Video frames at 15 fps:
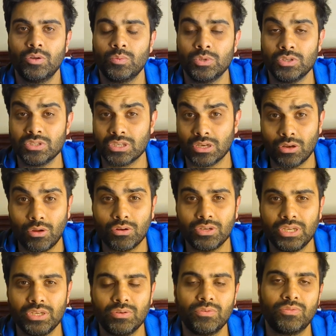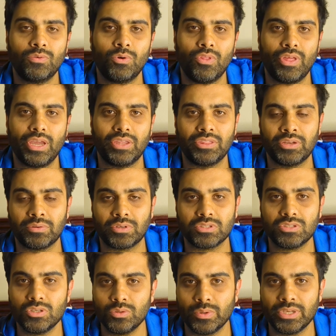We use a long needle for that, and there are
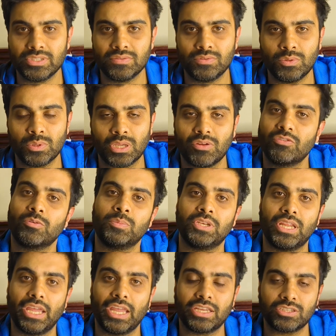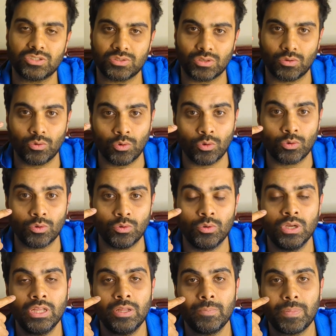two ways of doing it: from an
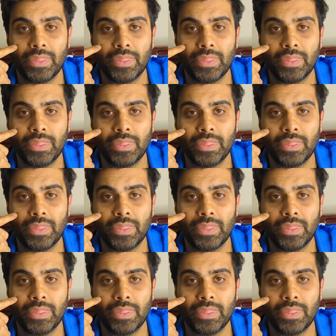extraoral